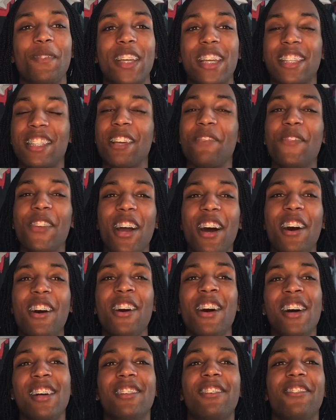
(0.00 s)
because some of
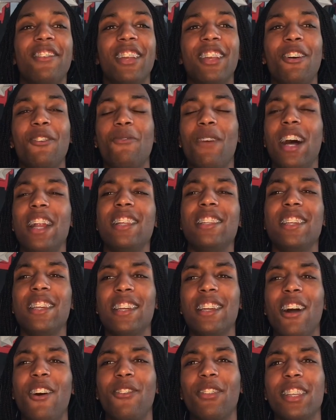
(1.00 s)
y'all don't really know, why does
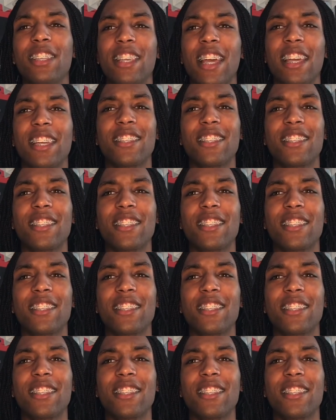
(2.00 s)
he only say